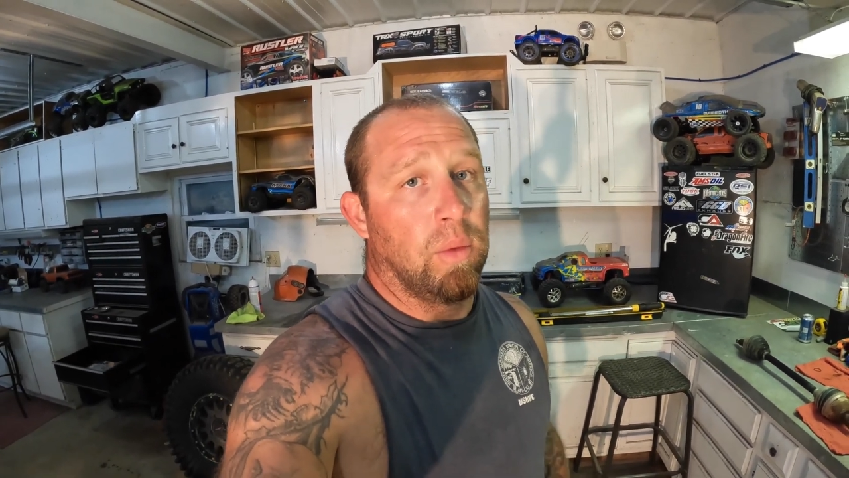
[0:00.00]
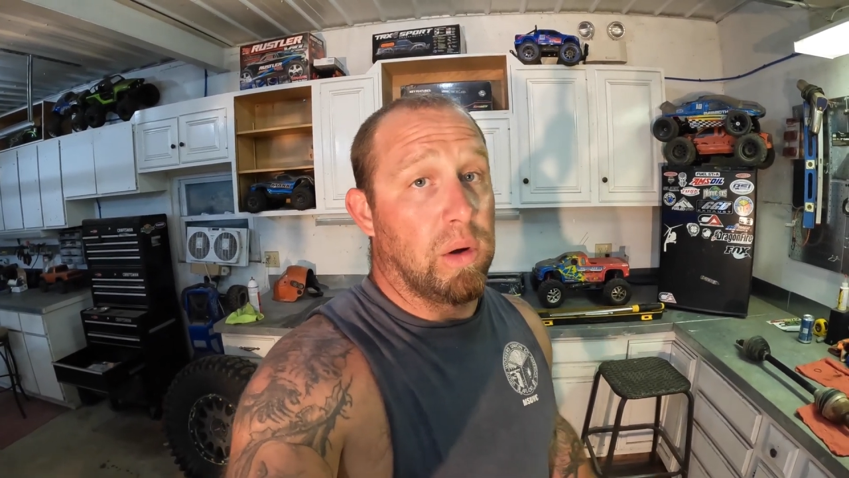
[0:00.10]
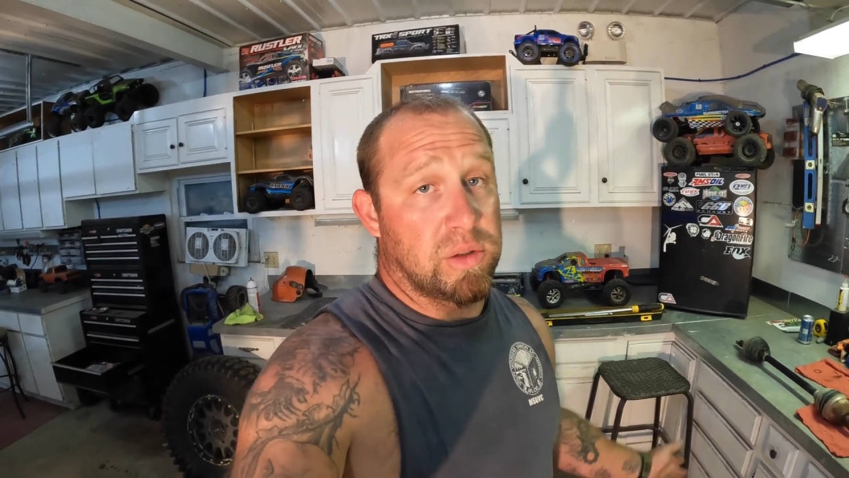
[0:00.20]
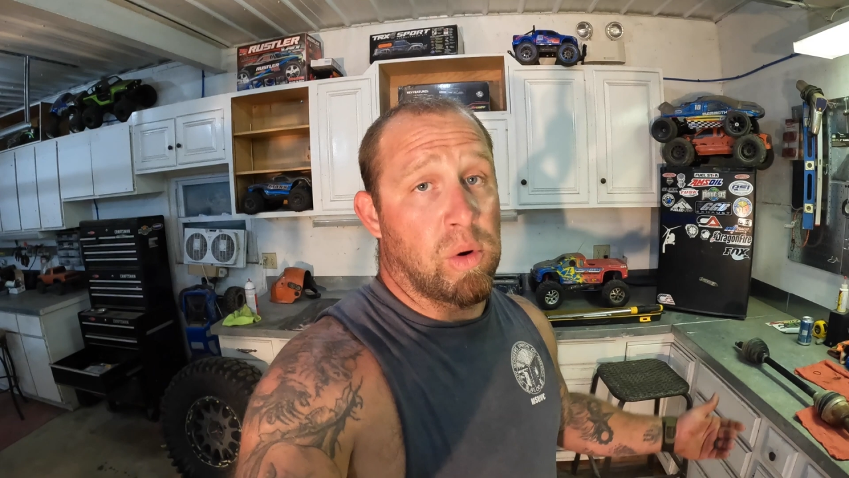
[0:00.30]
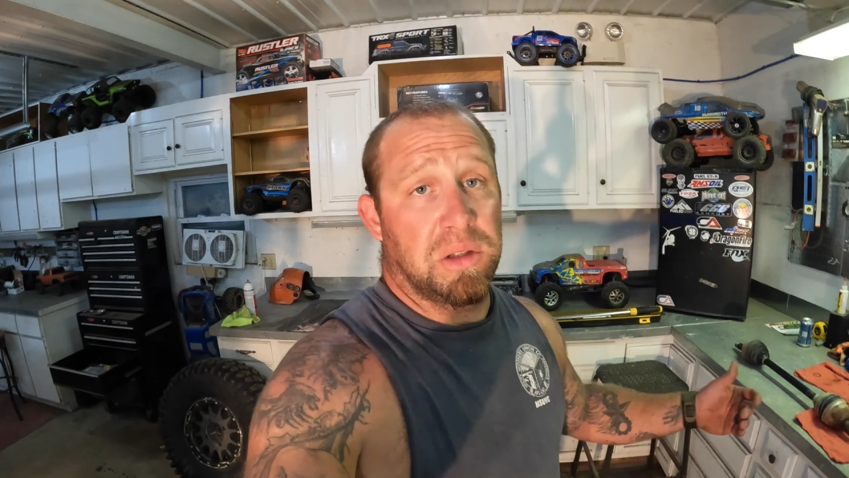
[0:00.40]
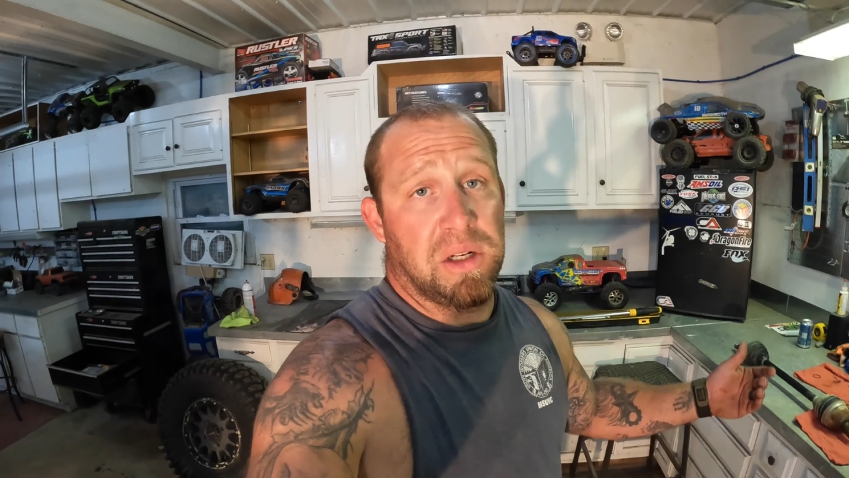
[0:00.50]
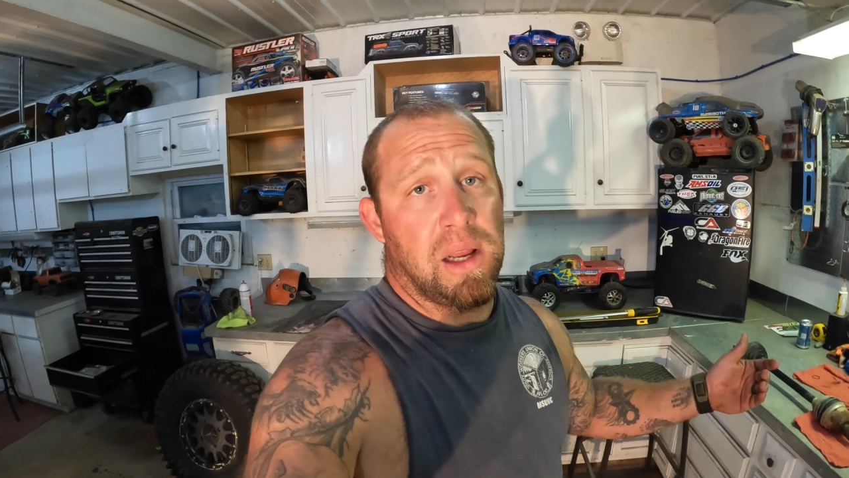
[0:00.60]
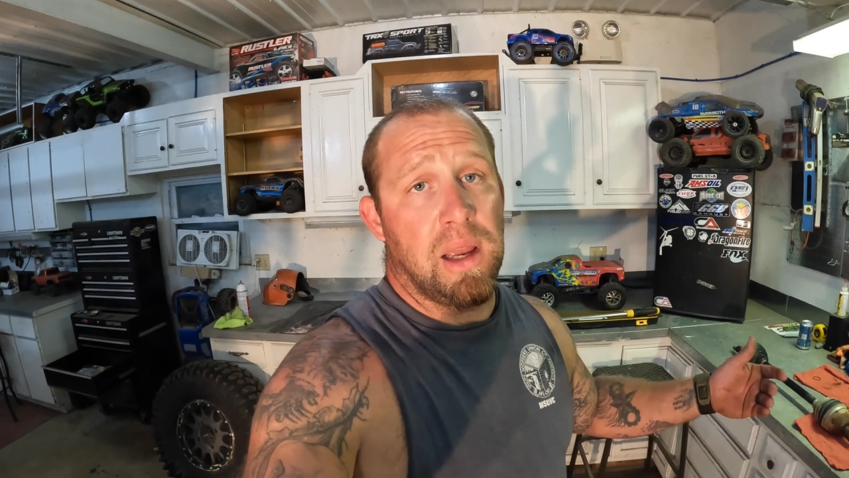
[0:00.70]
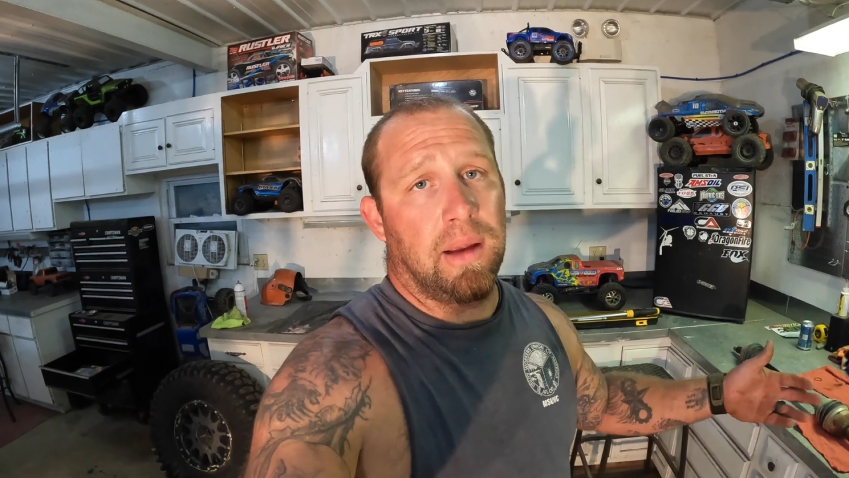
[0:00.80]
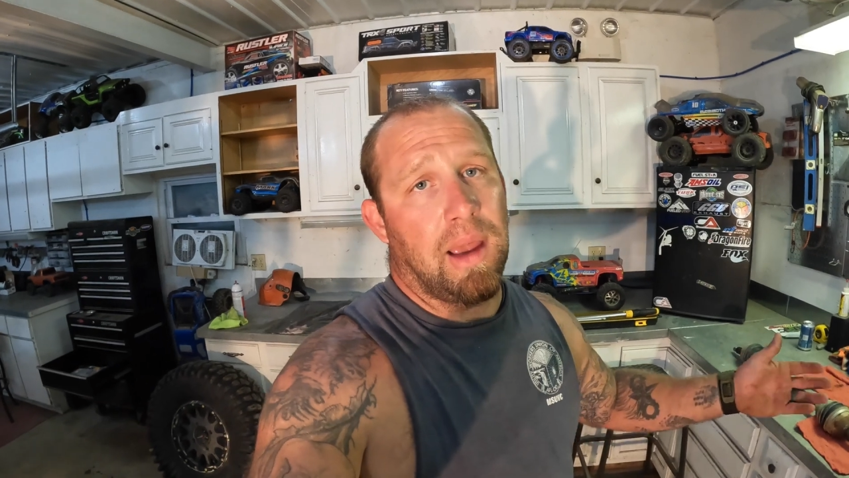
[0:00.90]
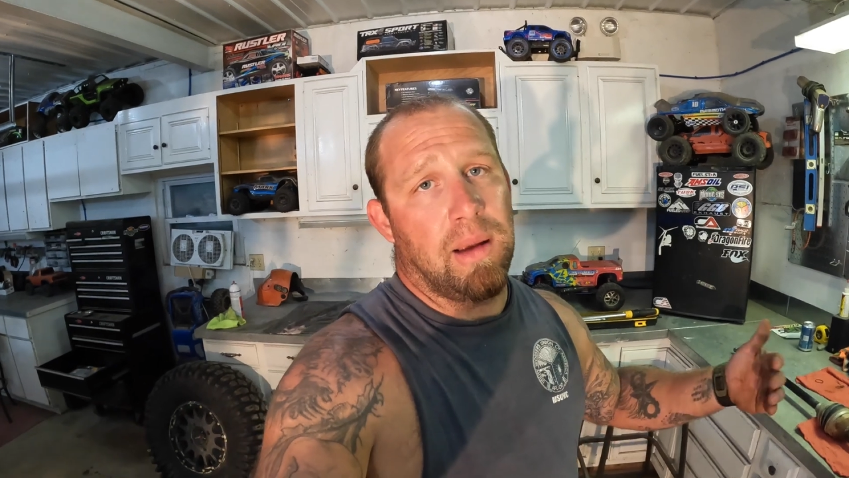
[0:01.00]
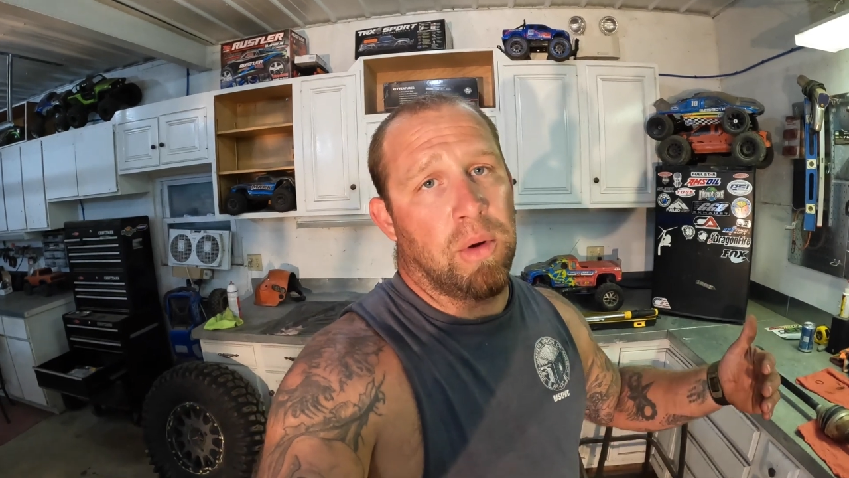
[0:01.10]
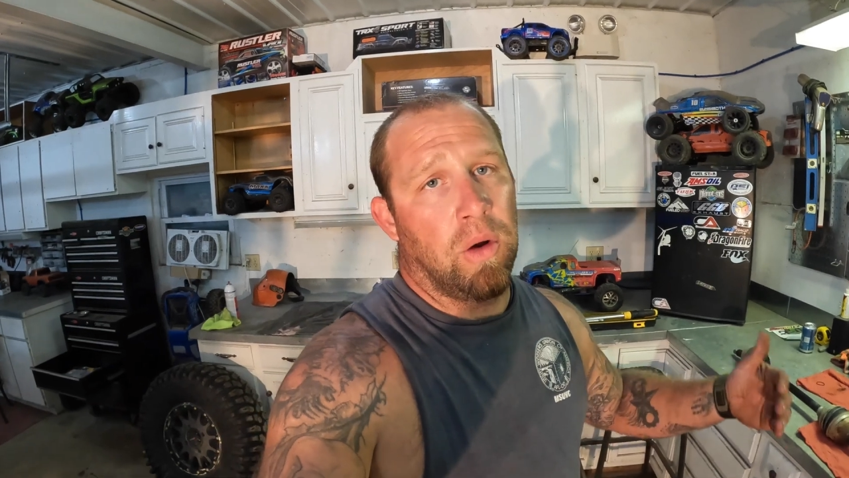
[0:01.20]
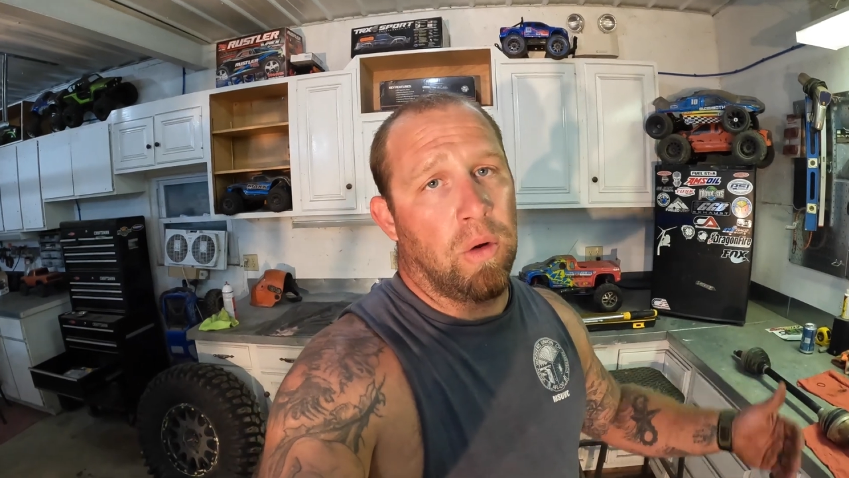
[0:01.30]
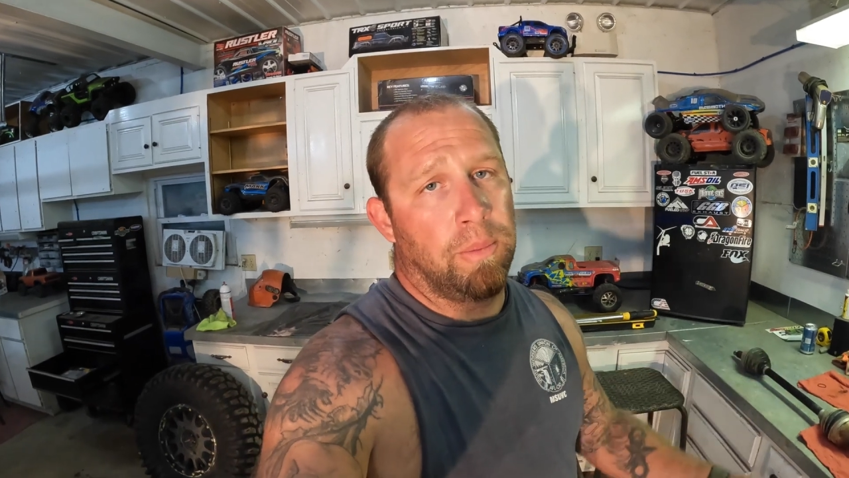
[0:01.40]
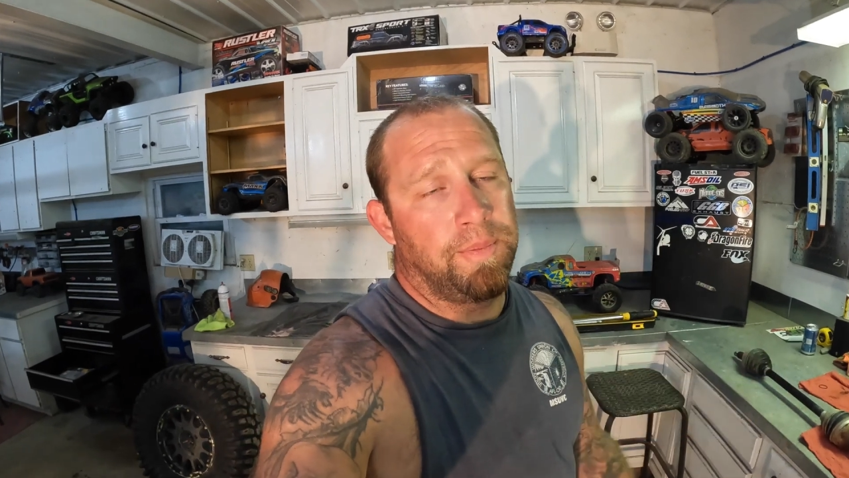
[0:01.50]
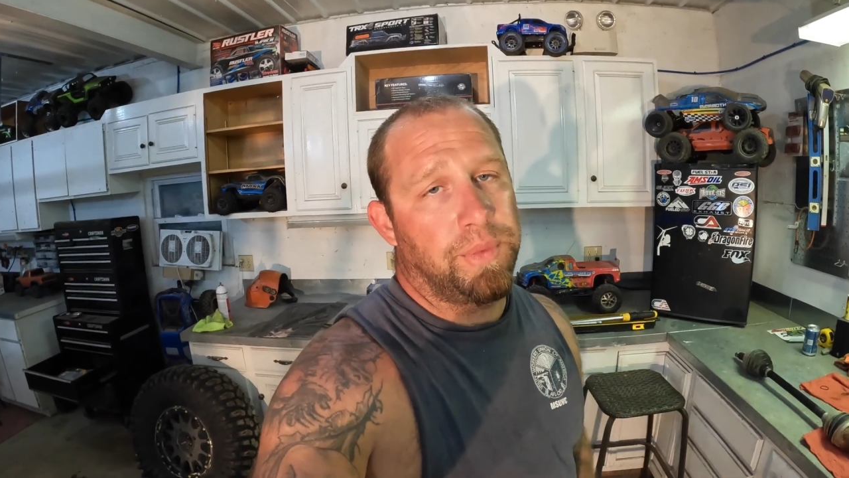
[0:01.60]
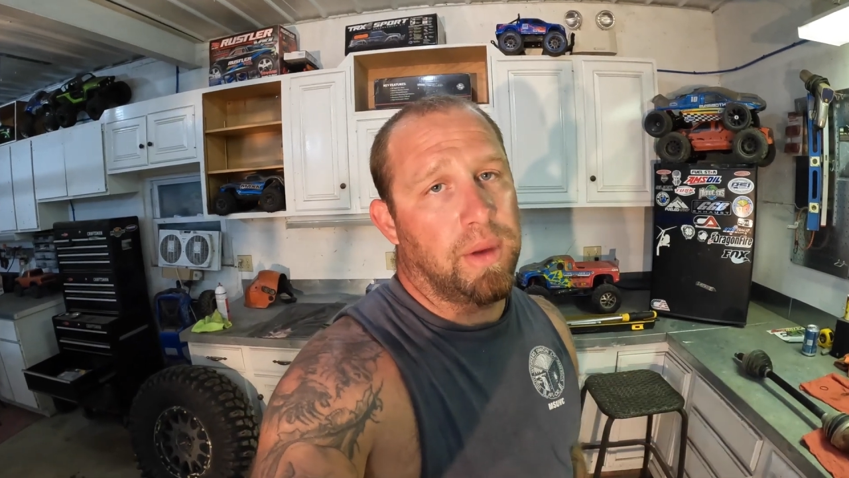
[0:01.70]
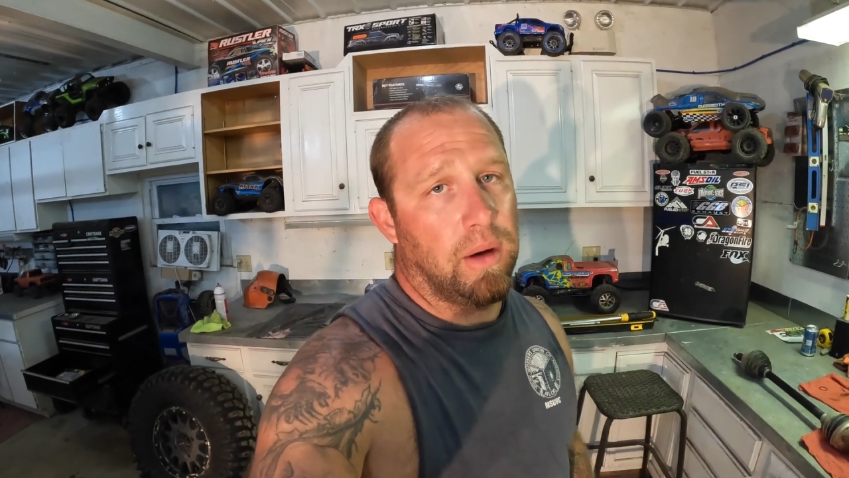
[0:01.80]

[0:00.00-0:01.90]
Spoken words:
Went to work today, came home,